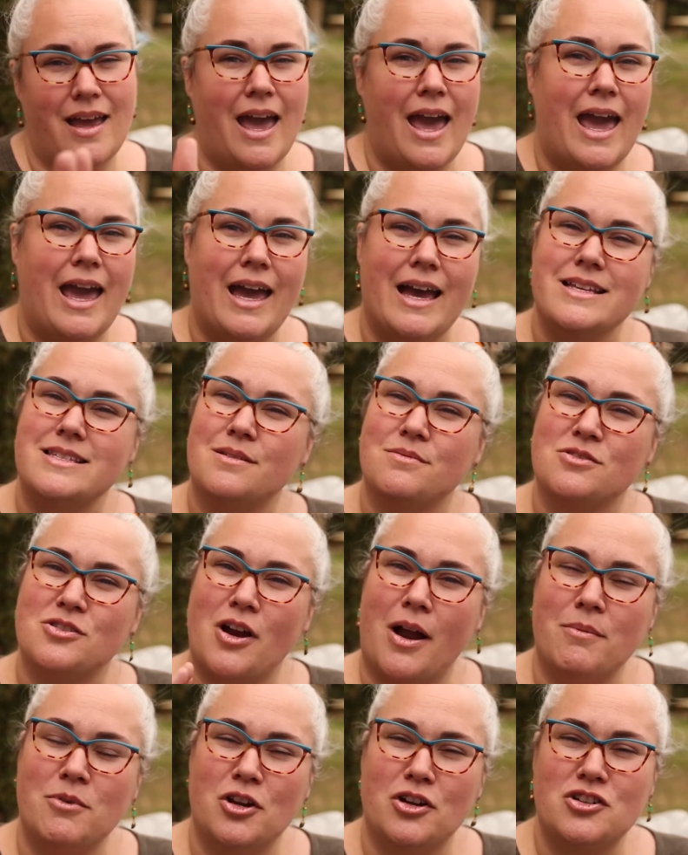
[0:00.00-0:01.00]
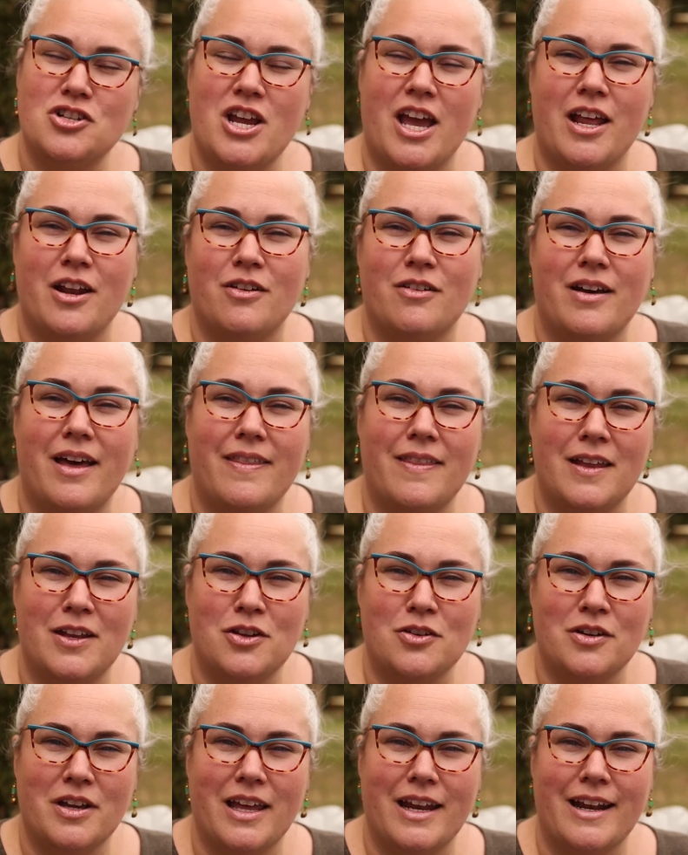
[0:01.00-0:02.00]
hey, I subscribed to your channel, and then
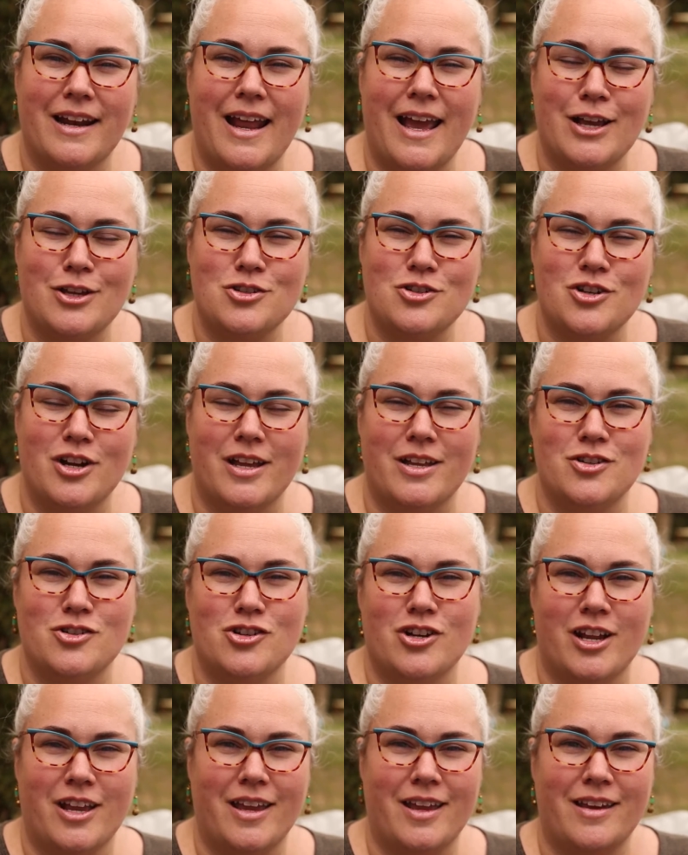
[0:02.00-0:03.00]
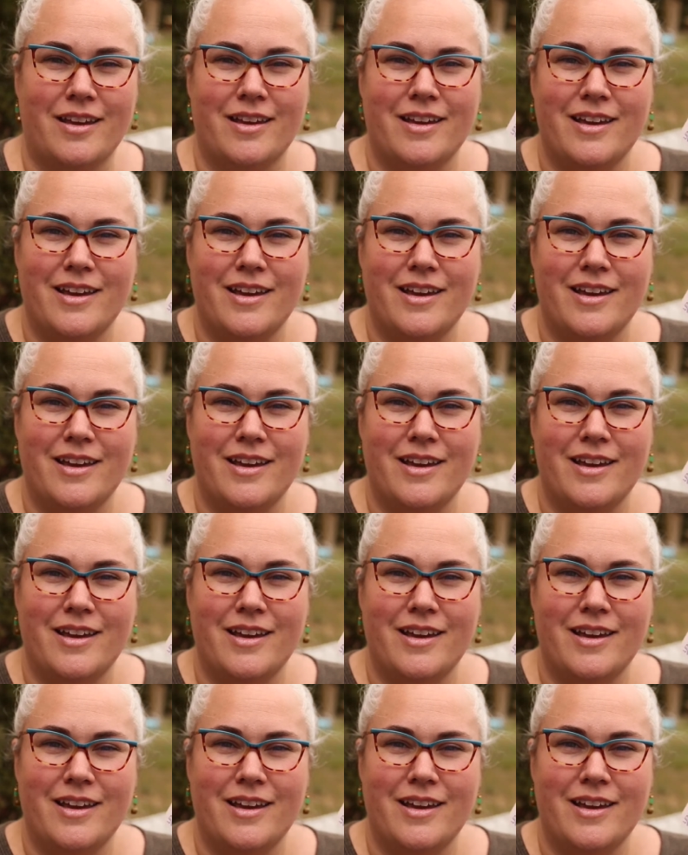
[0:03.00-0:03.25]
you'll get an extra entry